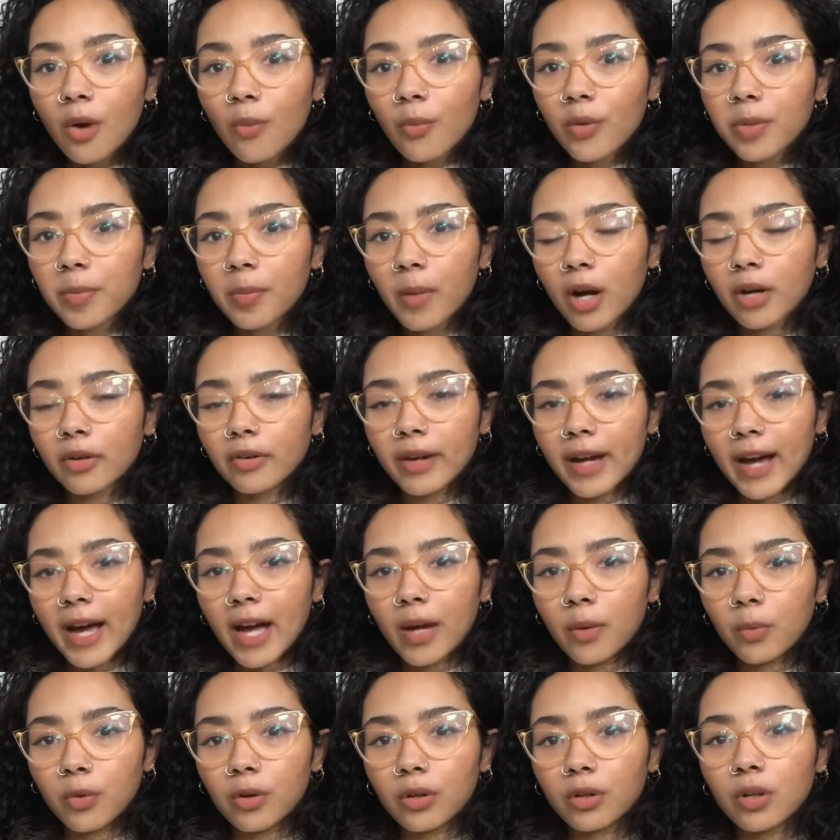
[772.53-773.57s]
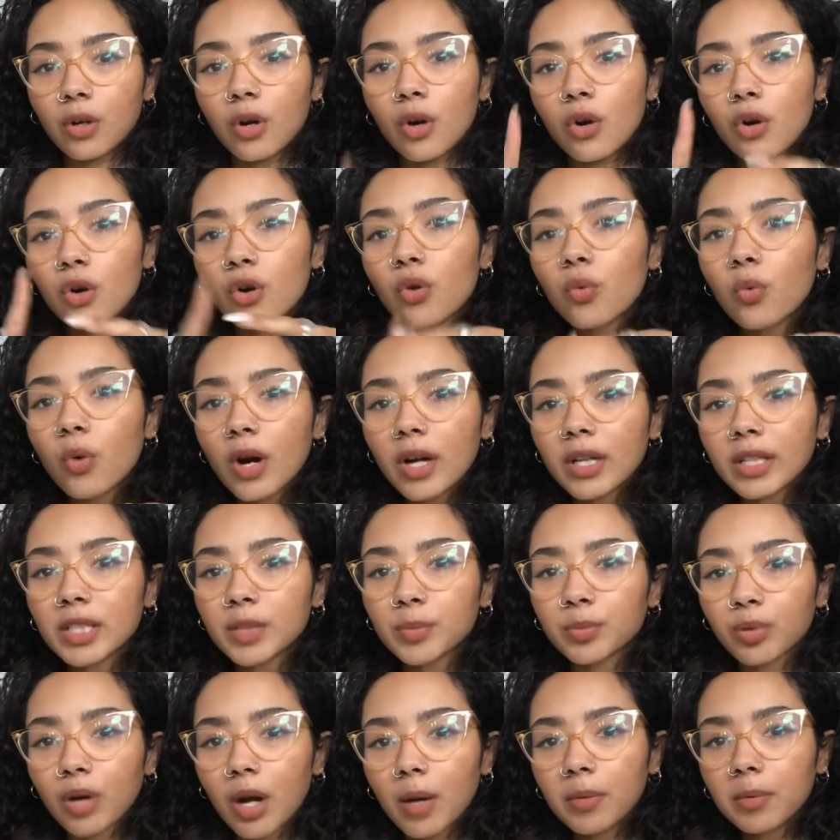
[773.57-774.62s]
with Margaret Atwood, who one is
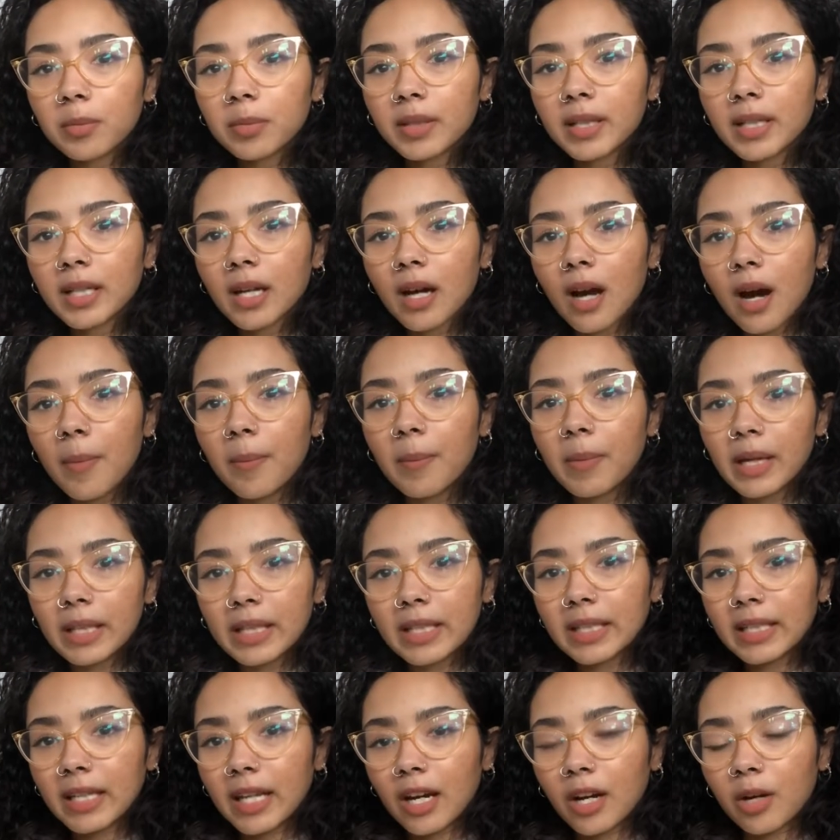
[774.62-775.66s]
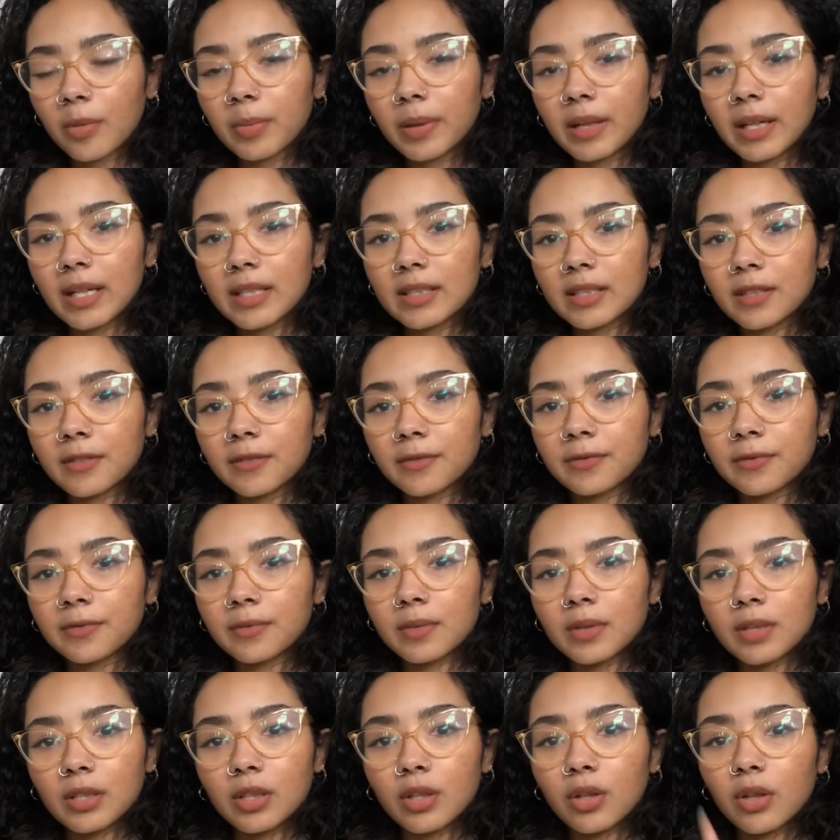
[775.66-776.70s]
probably a millionaire because of,
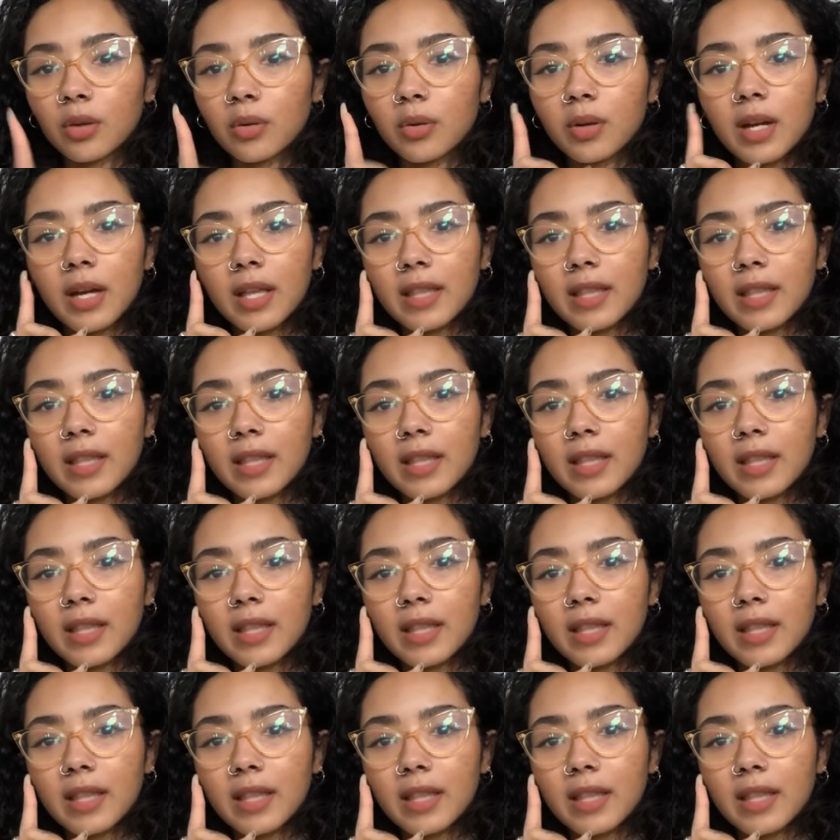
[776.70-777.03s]
you know,